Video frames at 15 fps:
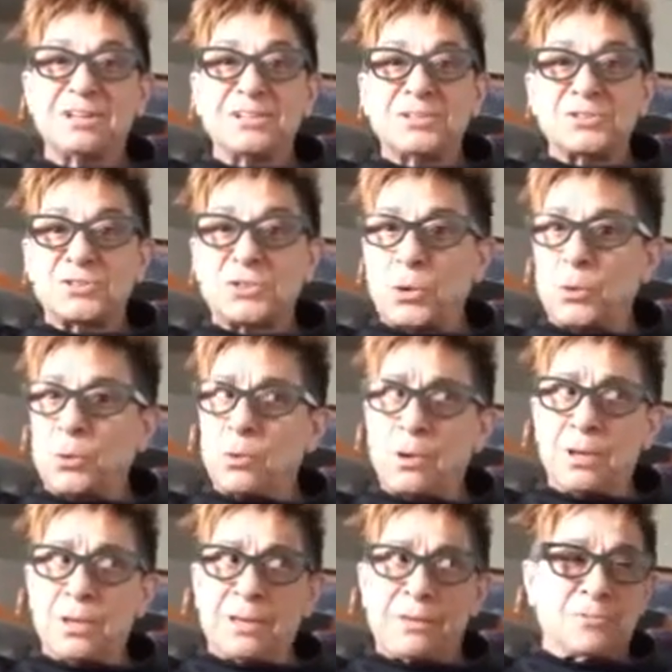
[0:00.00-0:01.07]
So
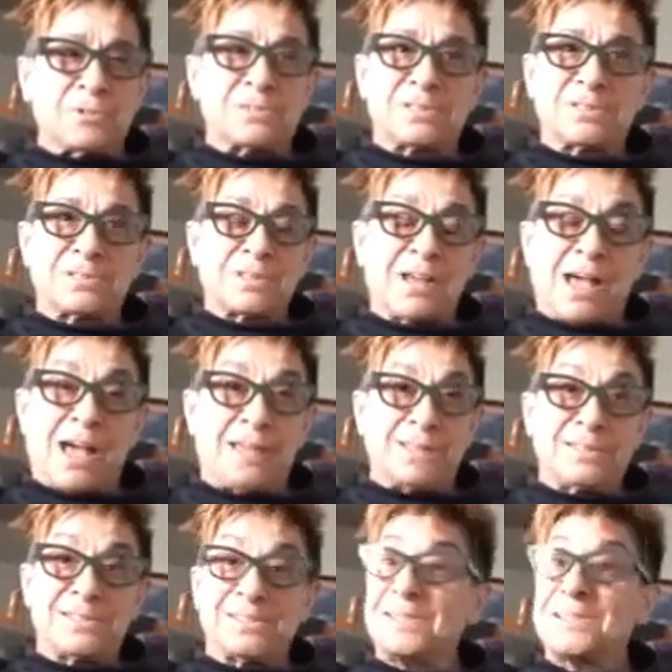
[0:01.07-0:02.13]
I
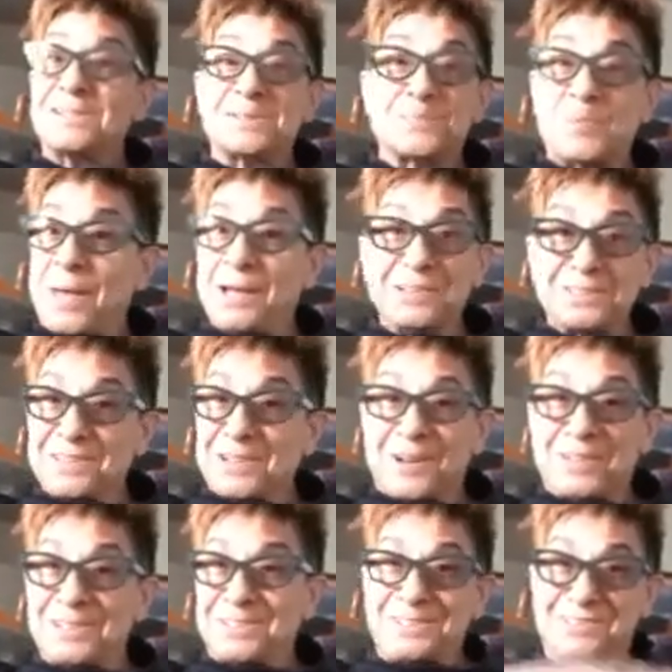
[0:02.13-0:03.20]
didn't expect
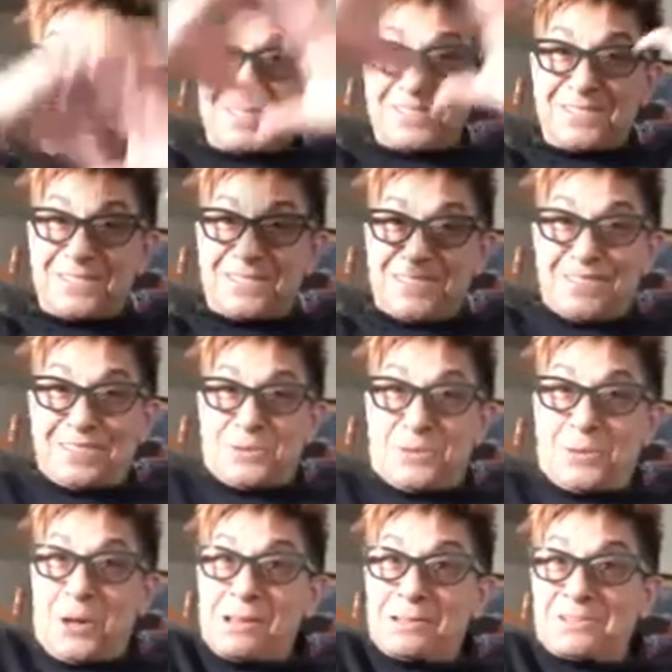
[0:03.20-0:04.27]
all
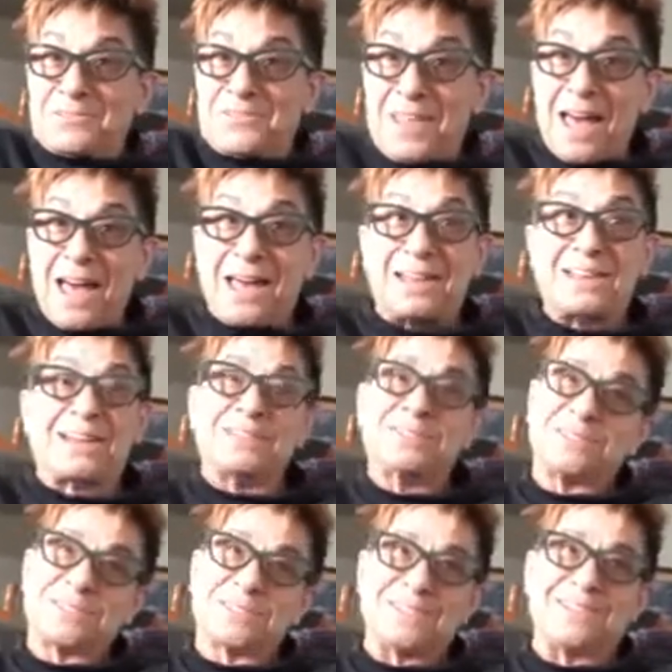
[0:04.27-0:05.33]
of that. I
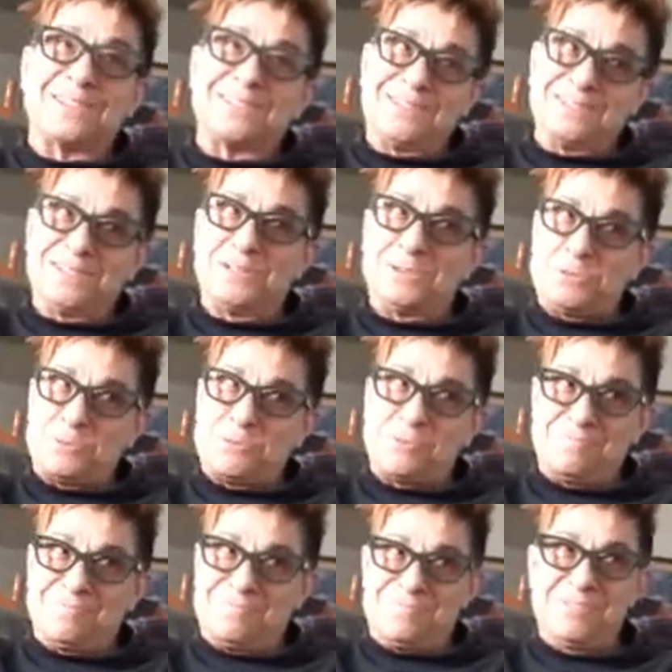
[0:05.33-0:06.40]
just, you know,
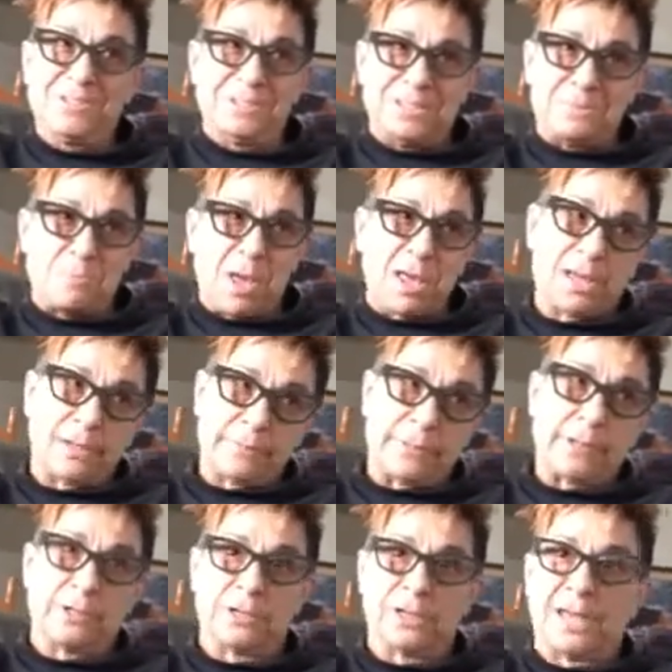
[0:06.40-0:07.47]
really in my head, I'm like,
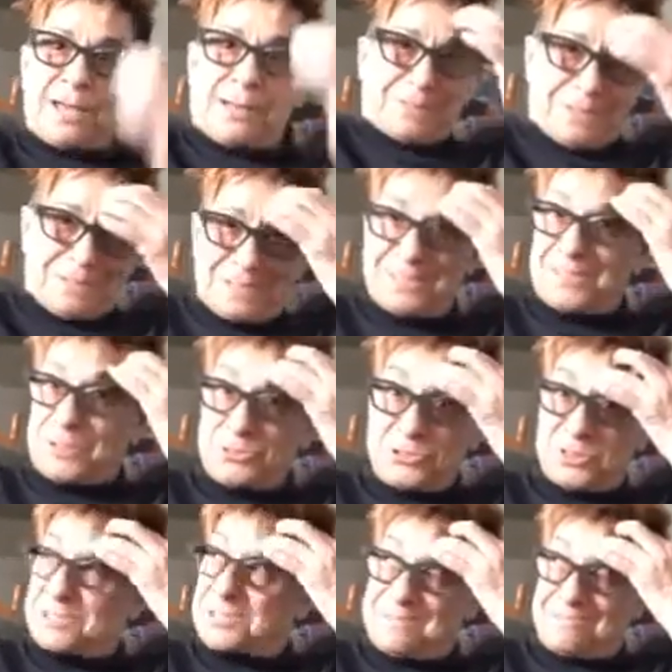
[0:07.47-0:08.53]
okay,
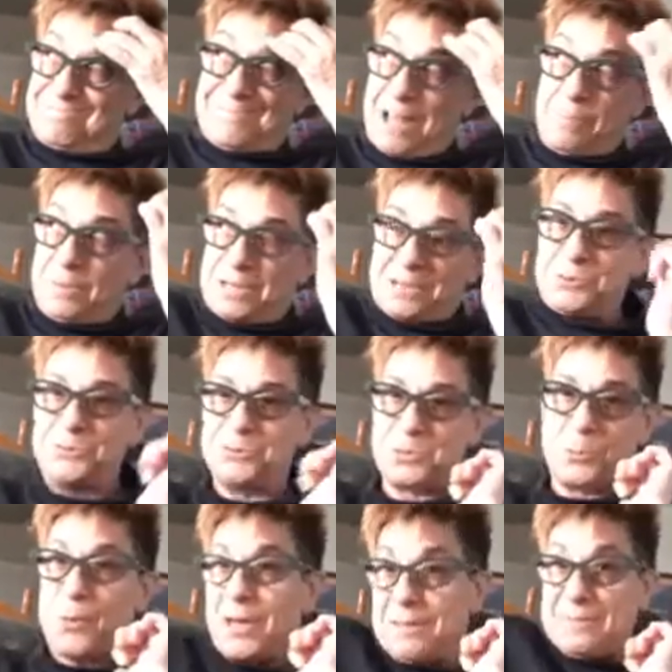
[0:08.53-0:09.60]
I'm gonna lose some weight.